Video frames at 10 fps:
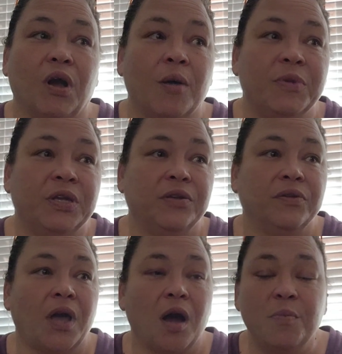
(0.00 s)
I
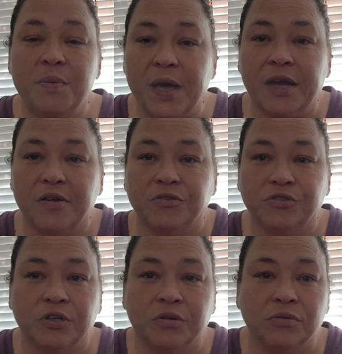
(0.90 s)
mean, I'll be back on
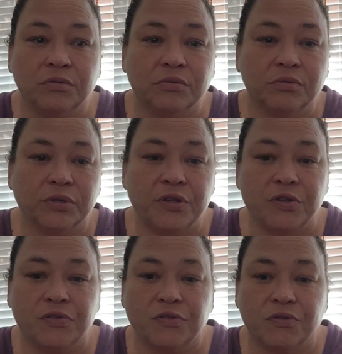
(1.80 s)
trail
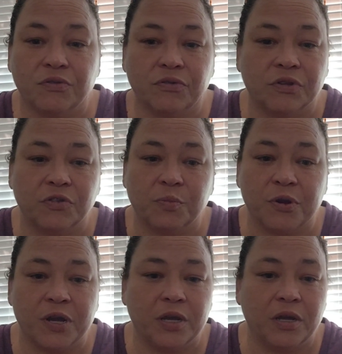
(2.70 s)
this
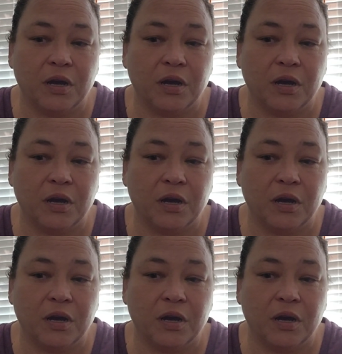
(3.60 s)
spring.